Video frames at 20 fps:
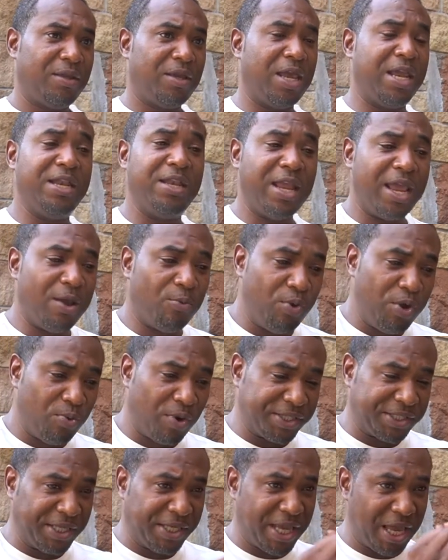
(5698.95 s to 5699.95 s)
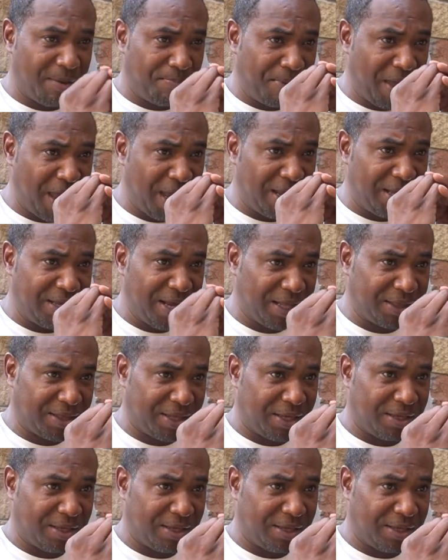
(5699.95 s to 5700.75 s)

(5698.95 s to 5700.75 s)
and we wasn't getting paid nothing.